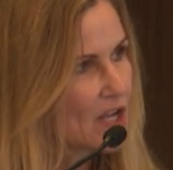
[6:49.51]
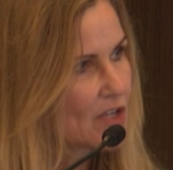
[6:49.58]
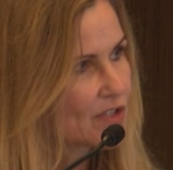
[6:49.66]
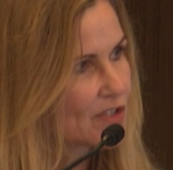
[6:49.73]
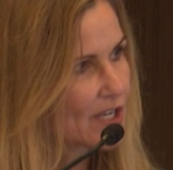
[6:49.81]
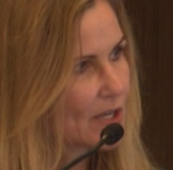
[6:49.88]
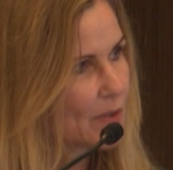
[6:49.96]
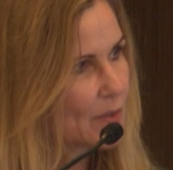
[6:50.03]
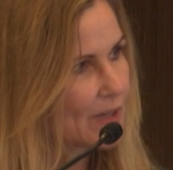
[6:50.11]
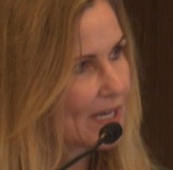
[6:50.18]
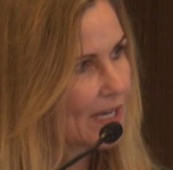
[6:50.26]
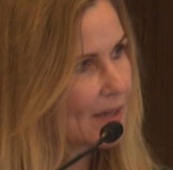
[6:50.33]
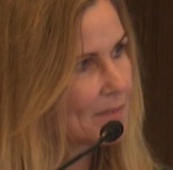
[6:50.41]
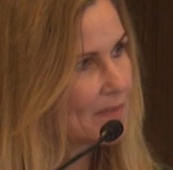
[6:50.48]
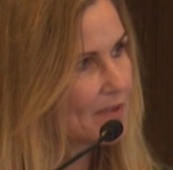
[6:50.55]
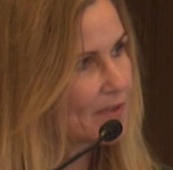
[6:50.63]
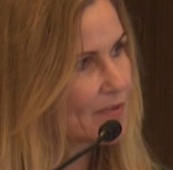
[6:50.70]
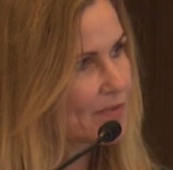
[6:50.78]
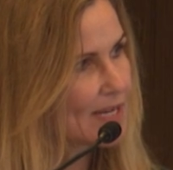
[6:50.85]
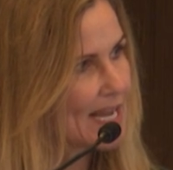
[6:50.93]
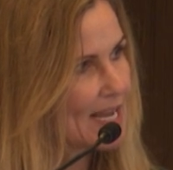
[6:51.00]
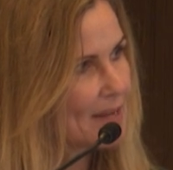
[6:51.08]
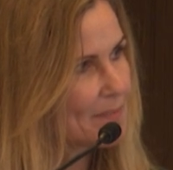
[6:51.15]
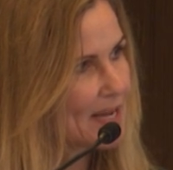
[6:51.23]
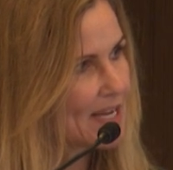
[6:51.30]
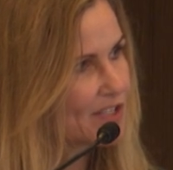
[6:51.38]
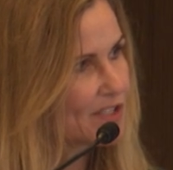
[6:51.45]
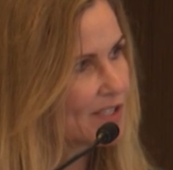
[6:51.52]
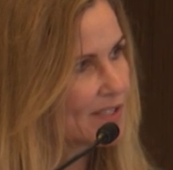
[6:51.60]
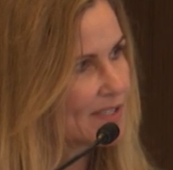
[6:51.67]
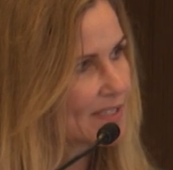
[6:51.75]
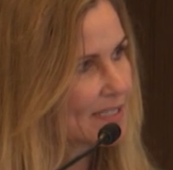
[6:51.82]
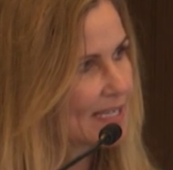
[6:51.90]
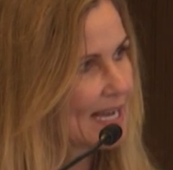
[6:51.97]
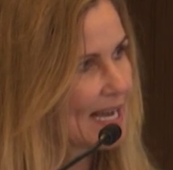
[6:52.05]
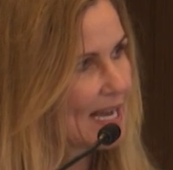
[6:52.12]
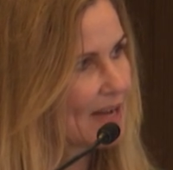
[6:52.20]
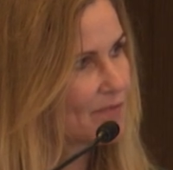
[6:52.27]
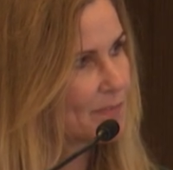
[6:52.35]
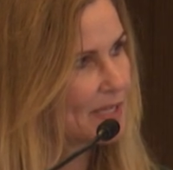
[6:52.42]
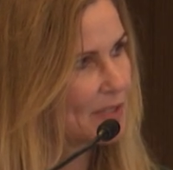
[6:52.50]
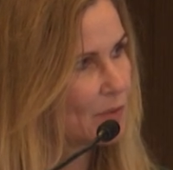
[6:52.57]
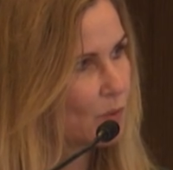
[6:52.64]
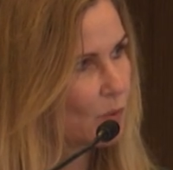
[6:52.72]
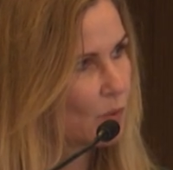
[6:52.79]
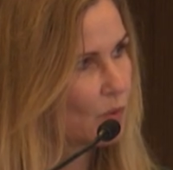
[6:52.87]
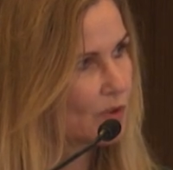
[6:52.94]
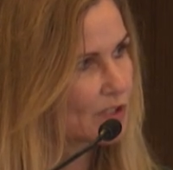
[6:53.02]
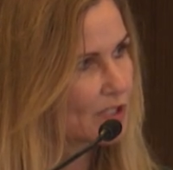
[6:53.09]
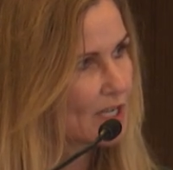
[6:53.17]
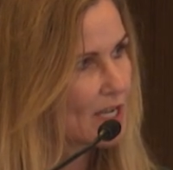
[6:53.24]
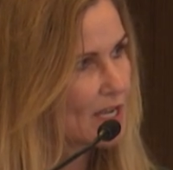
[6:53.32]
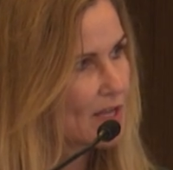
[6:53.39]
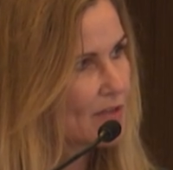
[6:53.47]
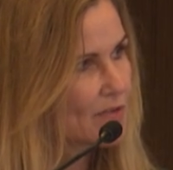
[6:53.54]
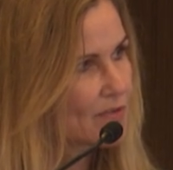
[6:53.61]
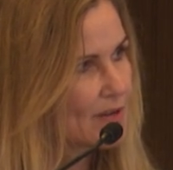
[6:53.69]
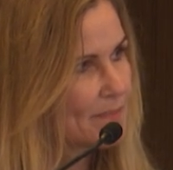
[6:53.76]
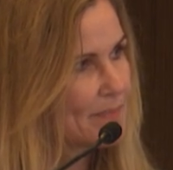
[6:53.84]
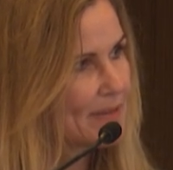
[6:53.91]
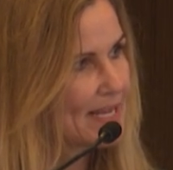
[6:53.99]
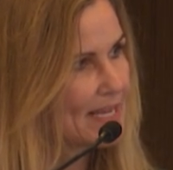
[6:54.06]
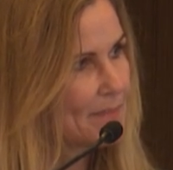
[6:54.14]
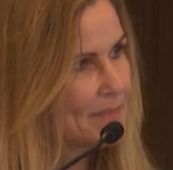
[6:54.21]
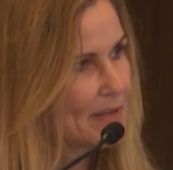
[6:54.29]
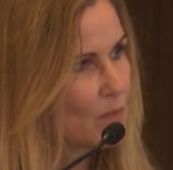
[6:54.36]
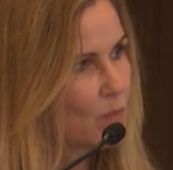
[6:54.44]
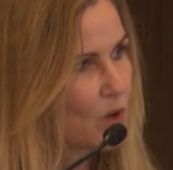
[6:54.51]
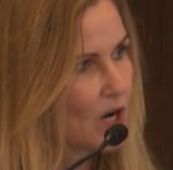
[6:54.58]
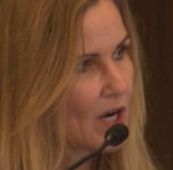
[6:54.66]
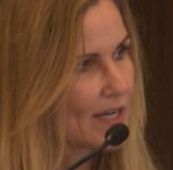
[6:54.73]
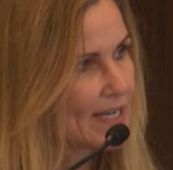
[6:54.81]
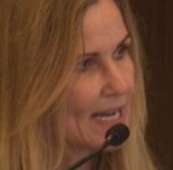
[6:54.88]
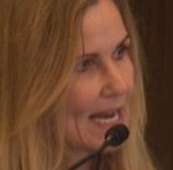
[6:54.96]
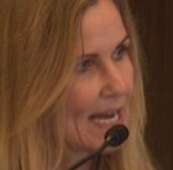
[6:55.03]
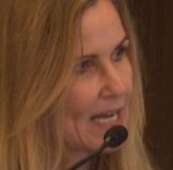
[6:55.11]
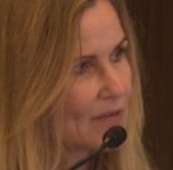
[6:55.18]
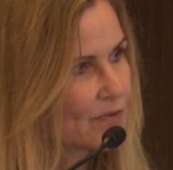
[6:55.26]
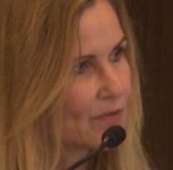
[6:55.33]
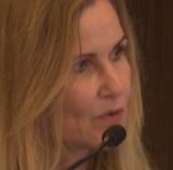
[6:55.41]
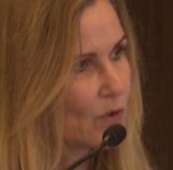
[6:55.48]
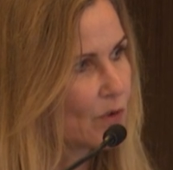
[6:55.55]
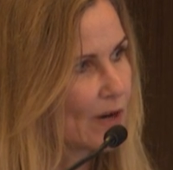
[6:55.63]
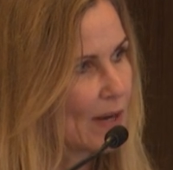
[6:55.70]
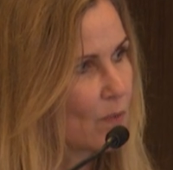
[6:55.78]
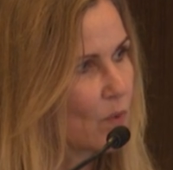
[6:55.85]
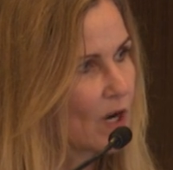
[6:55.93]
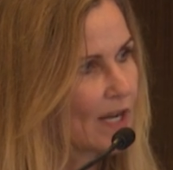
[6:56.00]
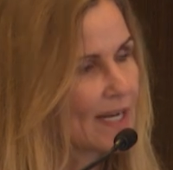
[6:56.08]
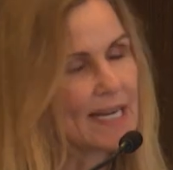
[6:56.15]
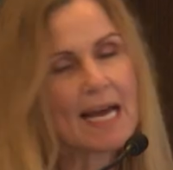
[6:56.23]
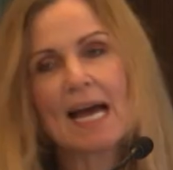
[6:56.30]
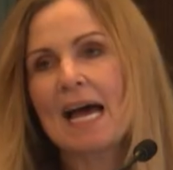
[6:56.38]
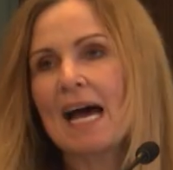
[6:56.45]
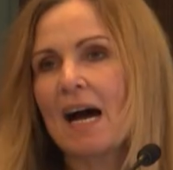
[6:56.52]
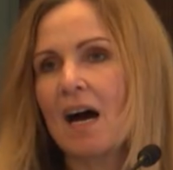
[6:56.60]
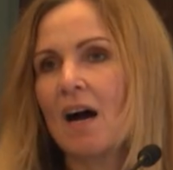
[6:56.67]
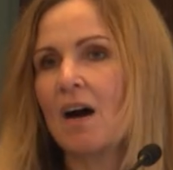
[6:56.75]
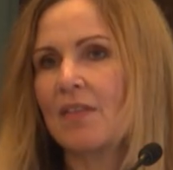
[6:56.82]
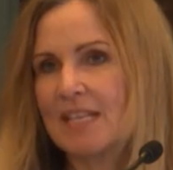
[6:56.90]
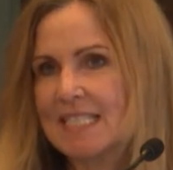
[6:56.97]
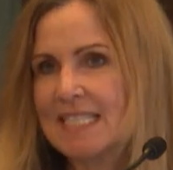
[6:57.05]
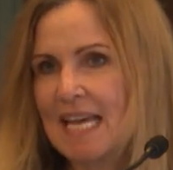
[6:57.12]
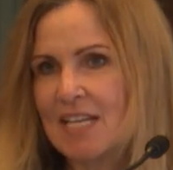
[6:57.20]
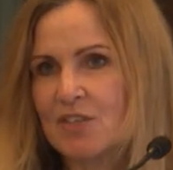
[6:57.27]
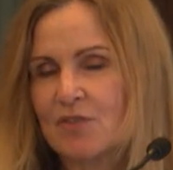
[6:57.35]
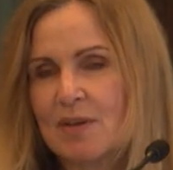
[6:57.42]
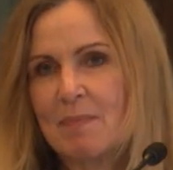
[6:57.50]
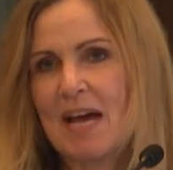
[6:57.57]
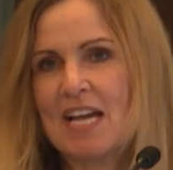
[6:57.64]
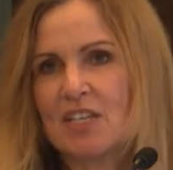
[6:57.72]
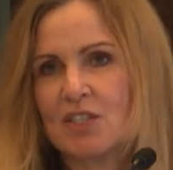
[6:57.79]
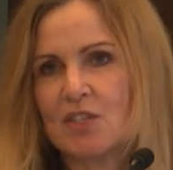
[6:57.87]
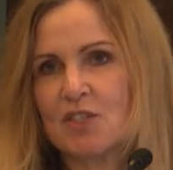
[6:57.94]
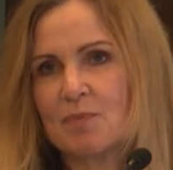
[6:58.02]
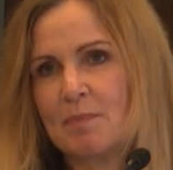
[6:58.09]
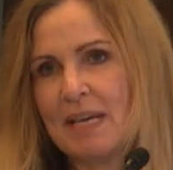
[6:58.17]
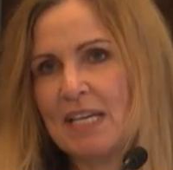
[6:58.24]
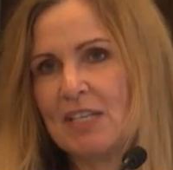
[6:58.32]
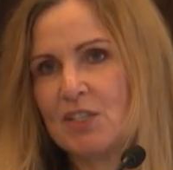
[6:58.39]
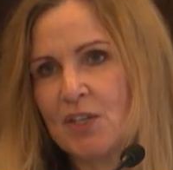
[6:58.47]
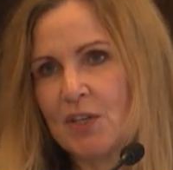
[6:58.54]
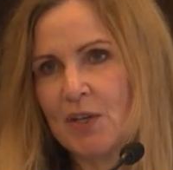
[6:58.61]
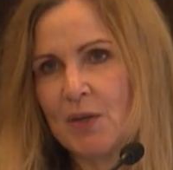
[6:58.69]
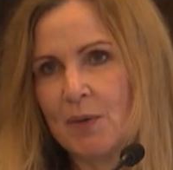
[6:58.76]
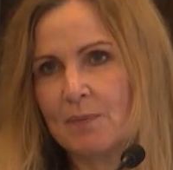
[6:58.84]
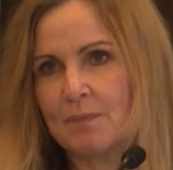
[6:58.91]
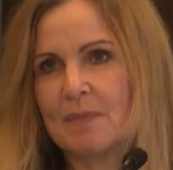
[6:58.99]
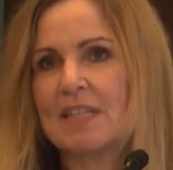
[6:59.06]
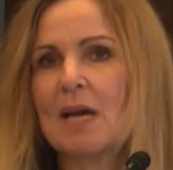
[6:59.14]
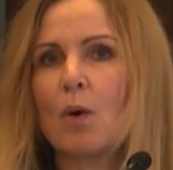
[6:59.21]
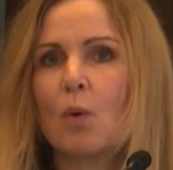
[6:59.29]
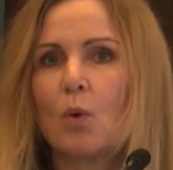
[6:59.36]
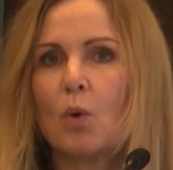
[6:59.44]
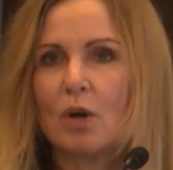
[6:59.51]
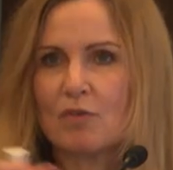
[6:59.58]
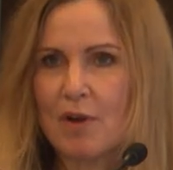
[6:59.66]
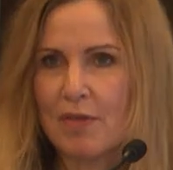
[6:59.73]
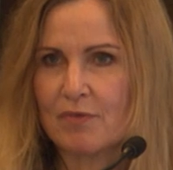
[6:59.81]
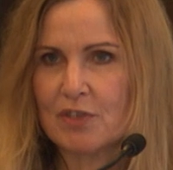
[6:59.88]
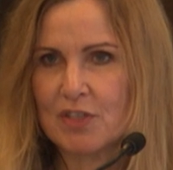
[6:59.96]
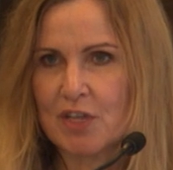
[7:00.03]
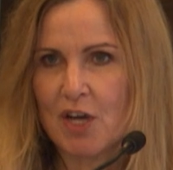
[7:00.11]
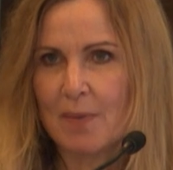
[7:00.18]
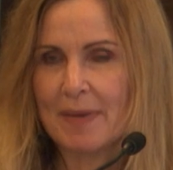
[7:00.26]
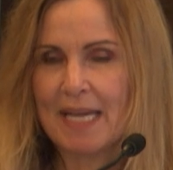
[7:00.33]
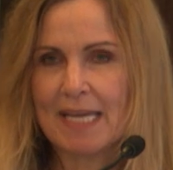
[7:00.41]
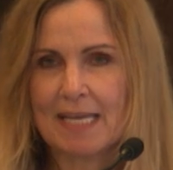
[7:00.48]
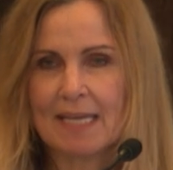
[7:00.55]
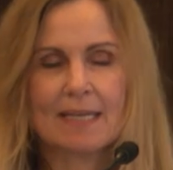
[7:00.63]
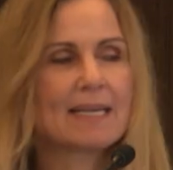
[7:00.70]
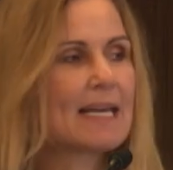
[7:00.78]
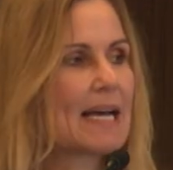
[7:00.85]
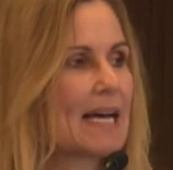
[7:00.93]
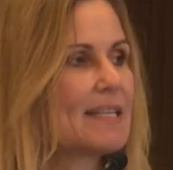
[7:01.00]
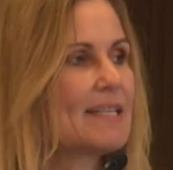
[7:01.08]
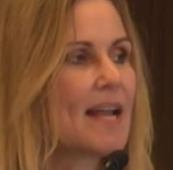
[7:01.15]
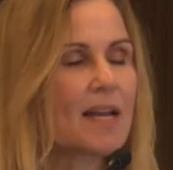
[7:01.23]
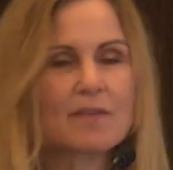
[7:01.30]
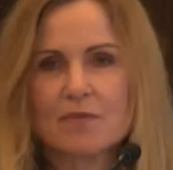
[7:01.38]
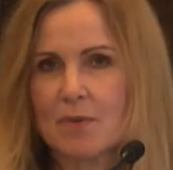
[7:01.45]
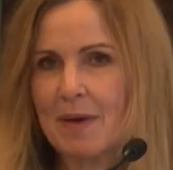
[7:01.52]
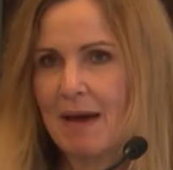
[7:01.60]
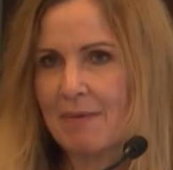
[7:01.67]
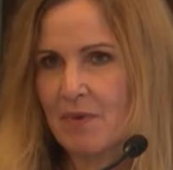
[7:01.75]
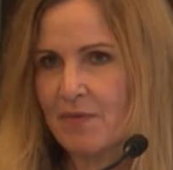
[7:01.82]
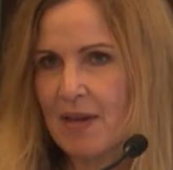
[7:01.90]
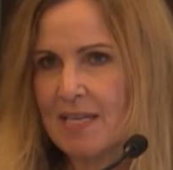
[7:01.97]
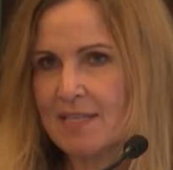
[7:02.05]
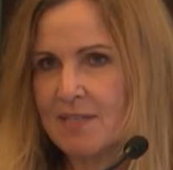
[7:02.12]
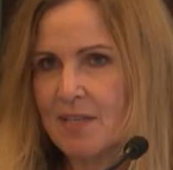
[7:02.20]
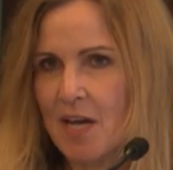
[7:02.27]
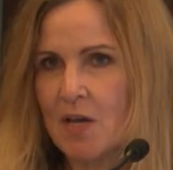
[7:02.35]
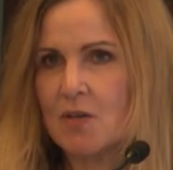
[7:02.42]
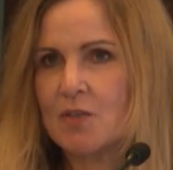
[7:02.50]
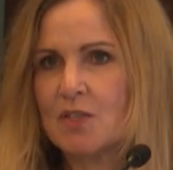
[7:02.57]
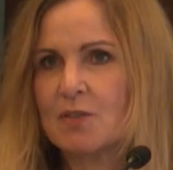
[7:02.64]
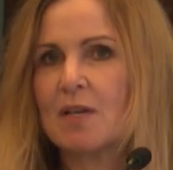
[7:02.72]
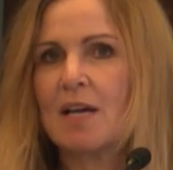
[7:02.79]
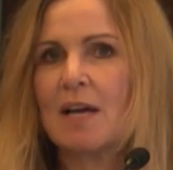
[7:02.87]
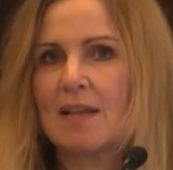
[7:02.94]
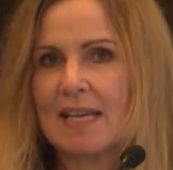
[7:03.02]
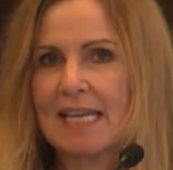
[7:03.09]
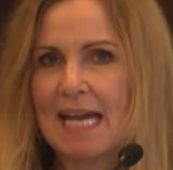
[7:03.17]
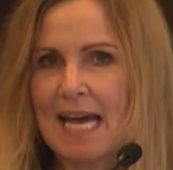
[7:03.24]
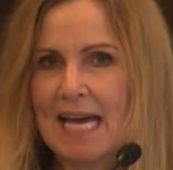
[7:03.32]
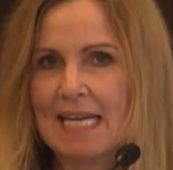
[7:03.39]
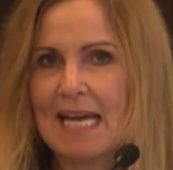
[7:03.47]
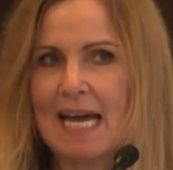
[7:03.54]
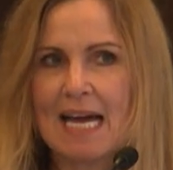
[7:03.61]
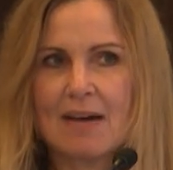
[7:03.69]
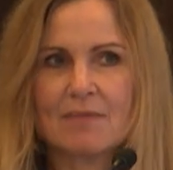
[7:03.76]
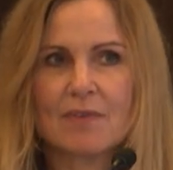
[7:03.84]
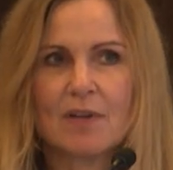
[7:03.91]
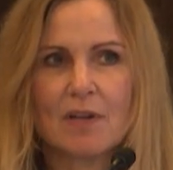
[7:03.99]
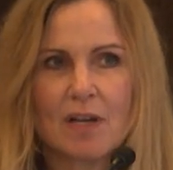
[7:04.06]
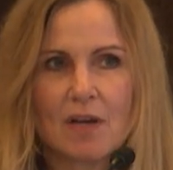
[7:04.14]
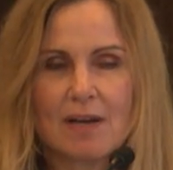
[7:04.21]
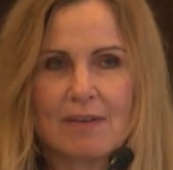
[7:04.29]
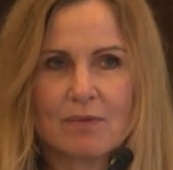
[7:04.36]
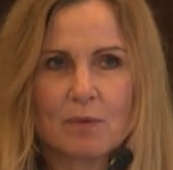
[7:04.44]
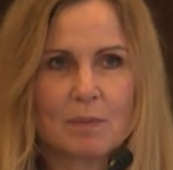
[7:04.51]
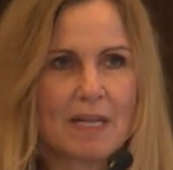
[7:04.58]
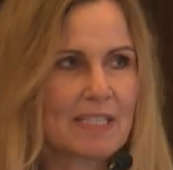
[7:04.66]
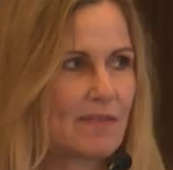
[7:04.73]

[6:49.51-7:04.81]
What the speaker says: So 3A patients have B0, 3B, B1, and 4A1 are the Sézary patients, B2. But they're all erythrodermic, and none of them have effaced nodes. They can have low-level blood